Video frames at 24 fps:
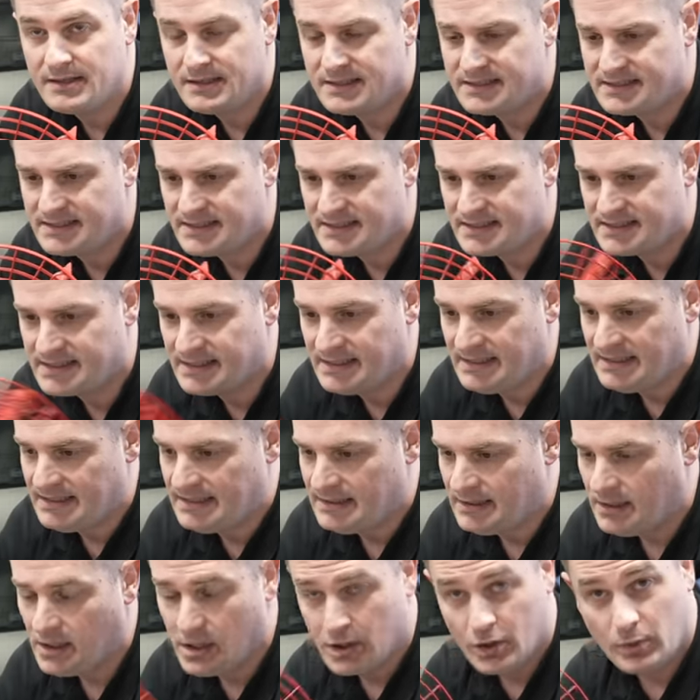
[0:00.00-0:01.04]
This is
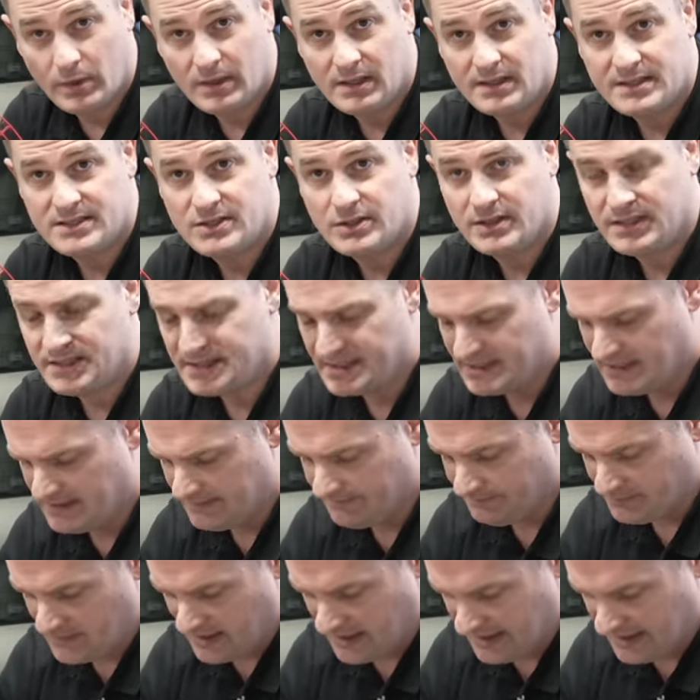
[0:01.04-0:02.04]
a grill, as you can see,